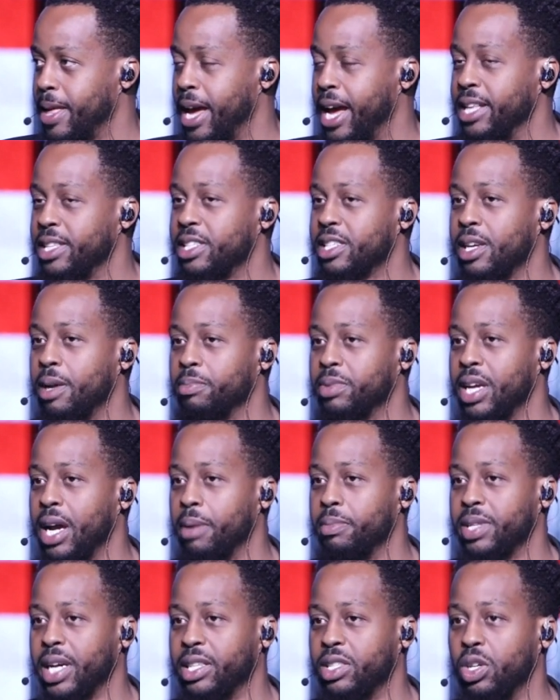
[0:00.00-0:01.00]
And
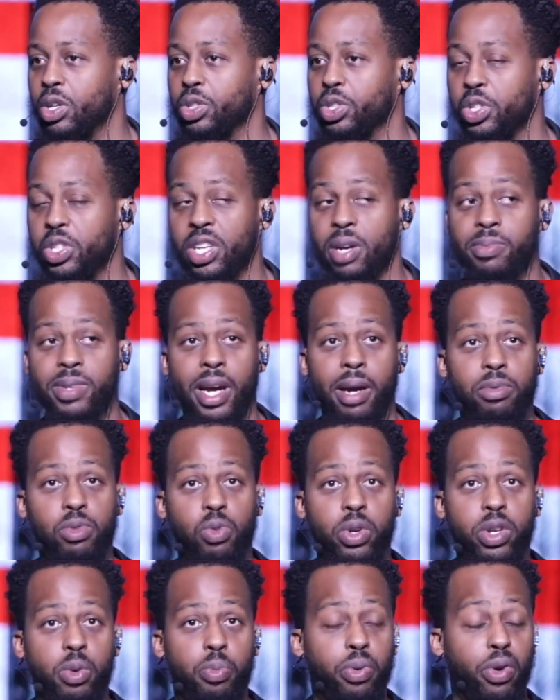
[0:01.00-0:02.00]
sometimes, I told you,
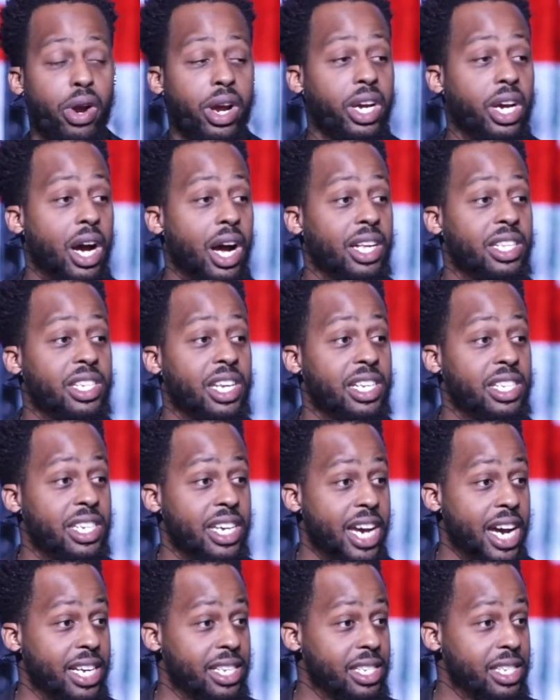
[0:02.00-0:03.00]
sometimes when you pray, God says
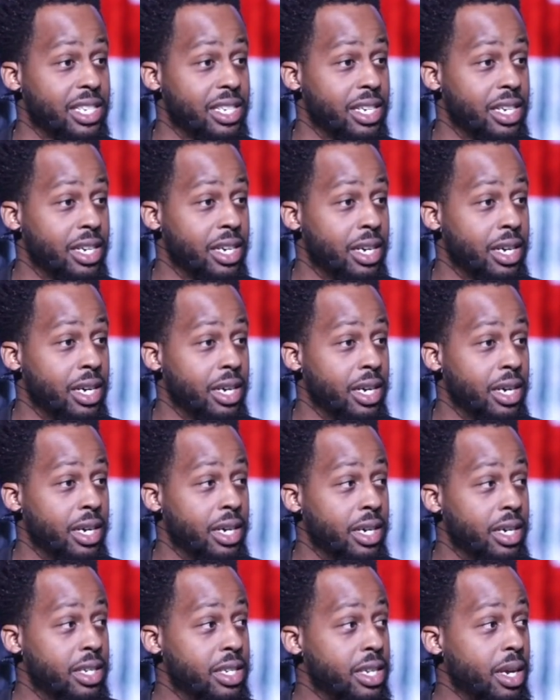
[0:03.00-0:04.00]
yes.
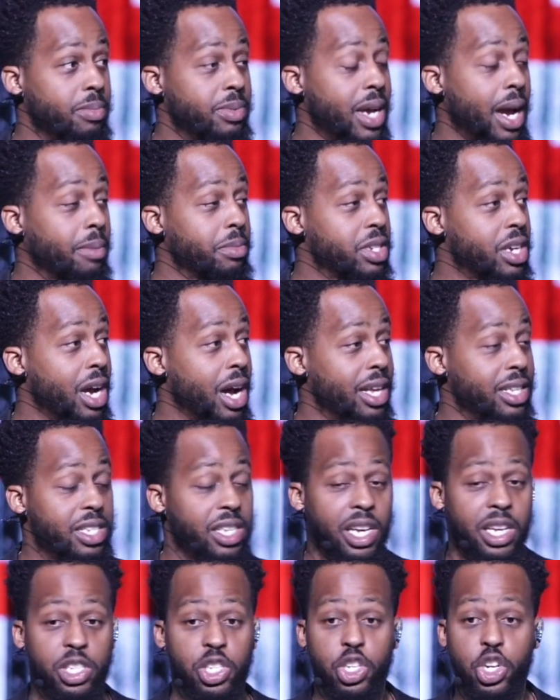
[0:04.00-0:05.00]
Sometimes God
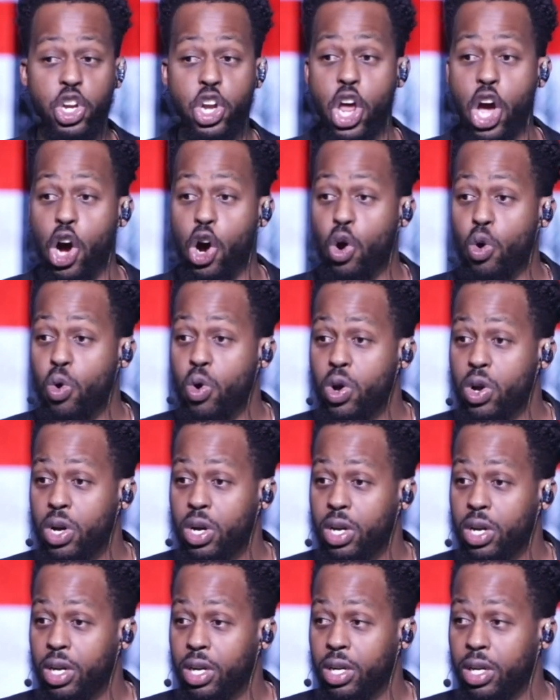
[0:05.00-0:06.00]
says no.
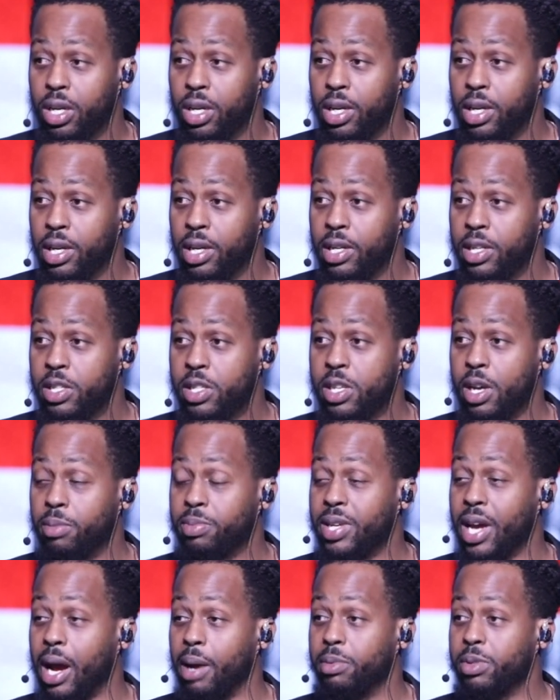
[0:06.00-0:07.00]

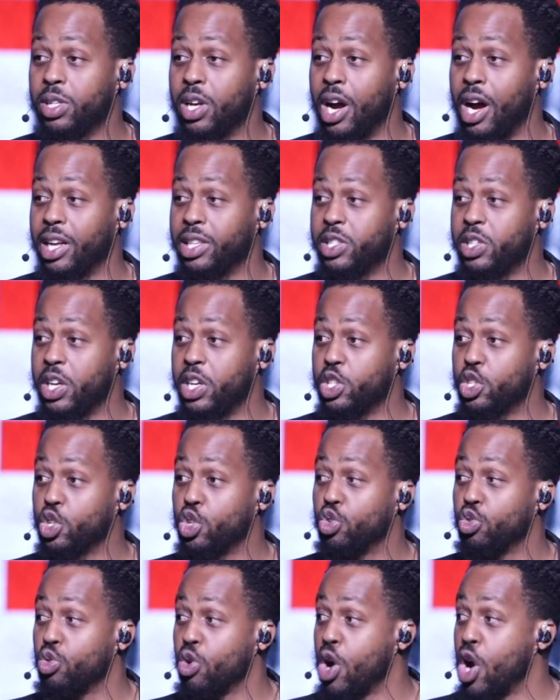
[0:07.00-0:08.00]
Sometimes God says
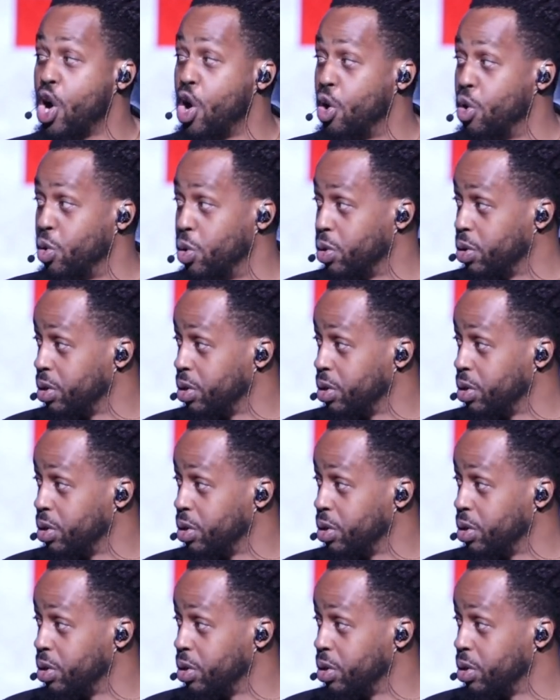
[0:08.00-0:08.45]
grow.